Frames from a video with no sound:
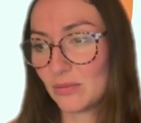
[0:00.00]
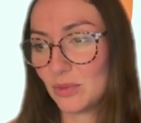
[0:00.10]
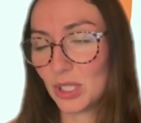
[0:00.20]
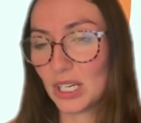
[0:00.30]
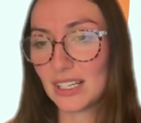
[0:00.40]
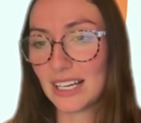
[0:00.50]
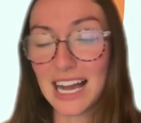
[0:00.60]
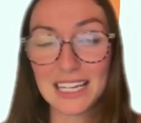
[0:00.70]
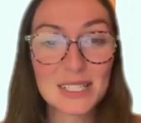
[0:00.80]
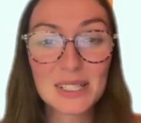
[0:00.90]
your
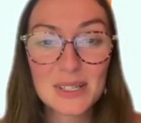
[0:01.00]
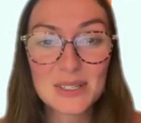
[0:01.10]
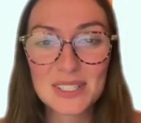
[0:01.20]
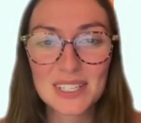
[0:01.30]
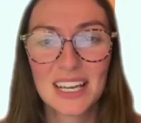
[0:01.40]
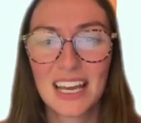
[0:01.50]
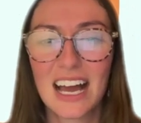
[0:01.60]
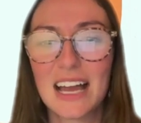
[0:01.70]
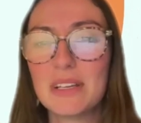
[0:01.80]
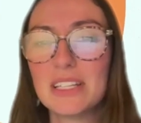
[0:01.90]
eyes closed?
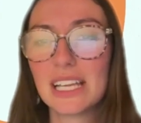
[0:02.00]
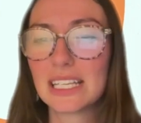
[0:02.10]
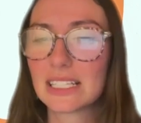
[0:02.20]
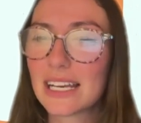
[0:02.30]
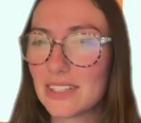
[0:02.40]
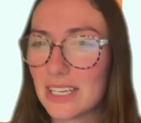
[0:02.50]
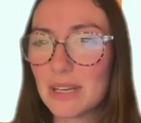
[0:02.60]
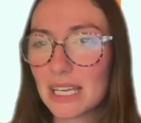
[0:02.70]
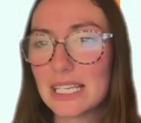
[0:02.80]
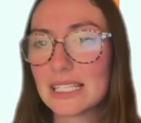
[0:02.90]
I mean, like kind of
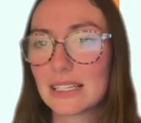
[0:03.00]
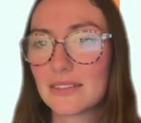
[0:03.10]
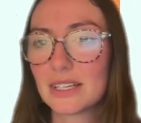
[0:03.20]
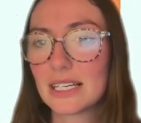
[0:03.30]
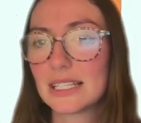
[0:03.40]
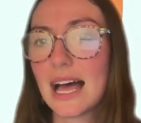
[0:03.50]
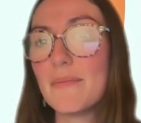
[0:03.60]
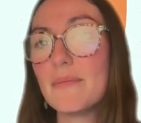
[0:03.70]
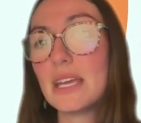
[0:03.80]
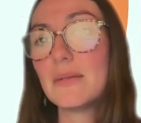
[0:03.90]
gimmicky stuff like
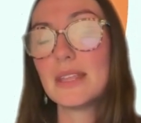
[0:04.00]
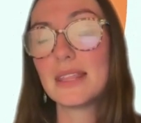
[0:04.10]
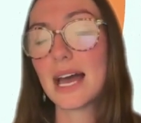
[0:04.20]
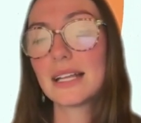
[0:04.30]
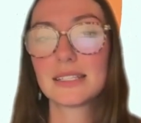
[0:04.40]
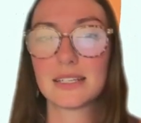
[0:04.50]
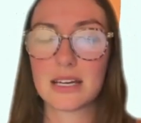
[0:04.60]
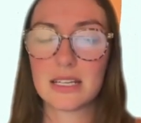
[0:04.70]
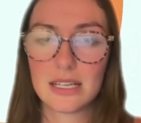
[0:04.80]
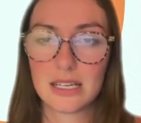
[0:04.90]
that. Maybe that's
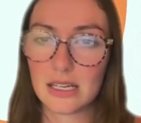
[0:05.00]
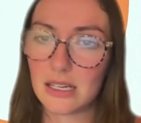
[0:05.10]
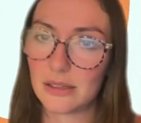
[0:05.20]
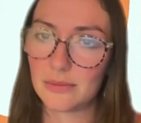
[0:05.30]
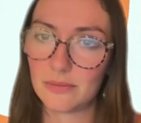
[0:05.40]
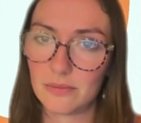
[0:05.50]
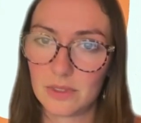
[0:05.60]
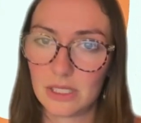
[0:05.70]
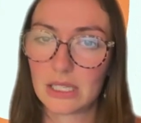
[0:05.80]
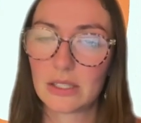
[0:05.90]
not
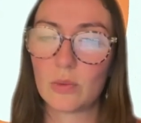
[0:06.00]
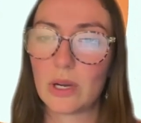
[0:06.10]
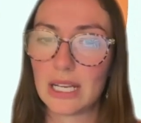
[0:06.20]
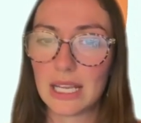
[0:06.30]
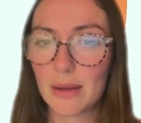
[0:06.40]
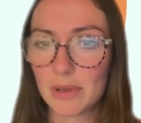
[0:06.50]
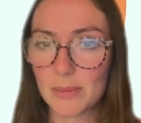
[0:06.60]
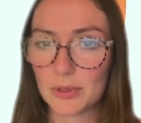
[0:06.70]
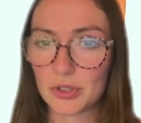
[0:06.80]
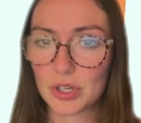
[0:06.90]
the way to get
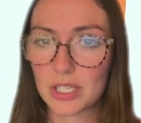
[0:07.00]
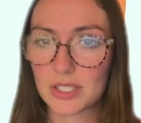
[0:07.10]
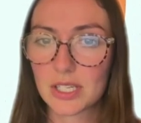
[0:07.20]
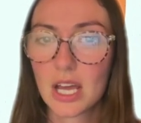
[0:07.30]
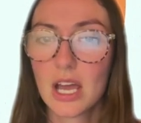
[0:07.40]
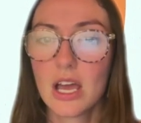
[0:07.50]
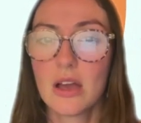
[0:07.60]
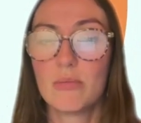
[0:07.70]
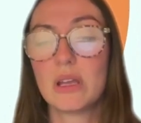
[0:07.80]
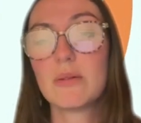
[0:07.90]
people's trust.
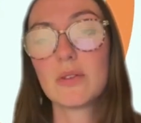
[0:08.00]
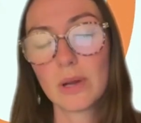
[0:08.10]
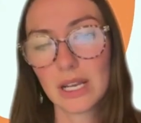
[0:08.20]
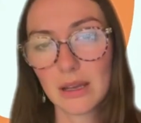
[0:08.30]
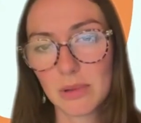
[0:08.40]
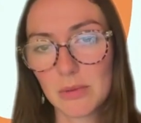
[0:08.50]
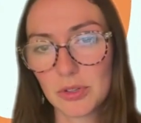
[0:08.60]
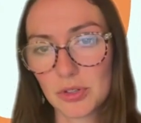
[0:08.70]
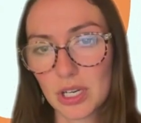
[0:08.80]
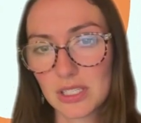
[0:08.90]
Maybe the way to get
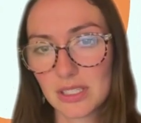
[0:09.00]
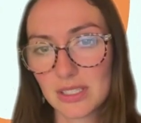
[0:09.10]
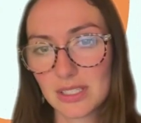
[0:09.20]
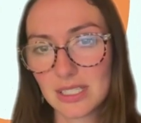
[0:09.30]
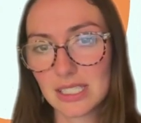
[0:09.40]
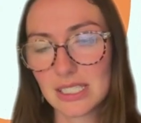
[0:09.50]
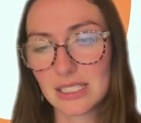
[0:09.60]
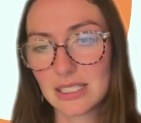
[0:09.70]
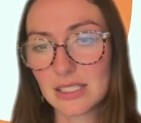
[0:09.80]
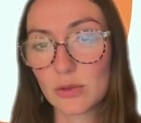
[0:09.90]
people's trust
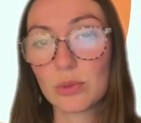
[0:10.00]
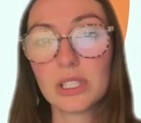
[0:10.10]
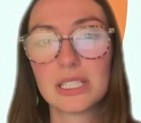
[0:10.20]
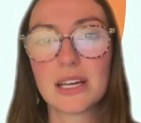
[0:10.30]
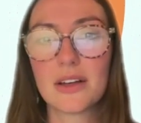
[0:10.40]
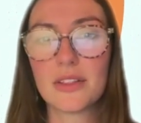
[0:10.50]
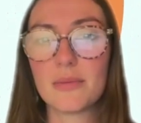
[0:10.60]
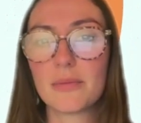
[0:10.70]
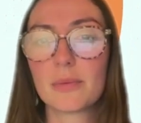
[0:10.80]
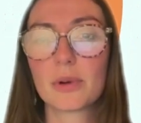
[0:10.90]
is to really tell
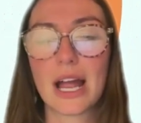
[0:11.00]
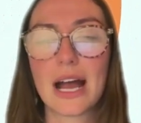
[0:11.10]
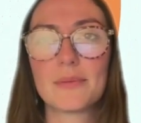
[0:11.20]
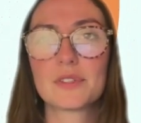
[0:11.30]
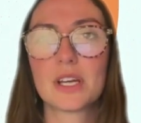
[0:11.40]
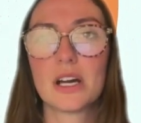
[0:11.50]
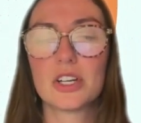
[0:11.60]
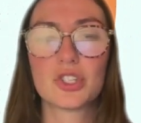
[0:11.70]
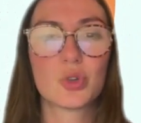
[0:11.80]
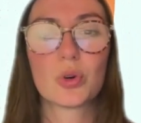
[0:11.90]
them perhaps
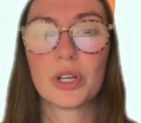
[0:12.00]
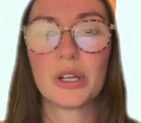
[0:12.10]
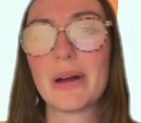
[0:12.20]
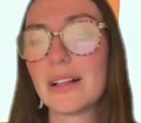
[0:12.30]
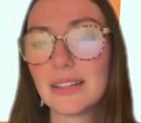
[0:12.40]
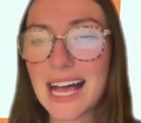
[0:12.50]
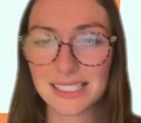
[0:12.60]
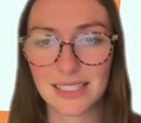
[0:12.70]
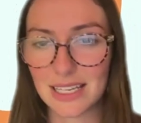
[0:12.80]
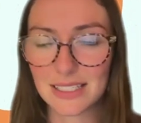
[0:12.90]
a story about
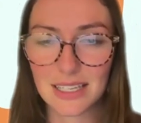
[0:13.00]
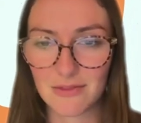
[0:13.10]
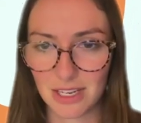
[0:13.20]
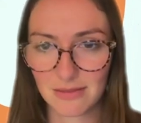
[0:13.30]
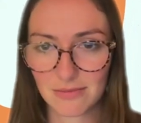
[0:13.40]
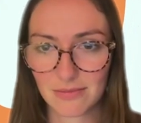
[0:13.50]
last Thanksgiving,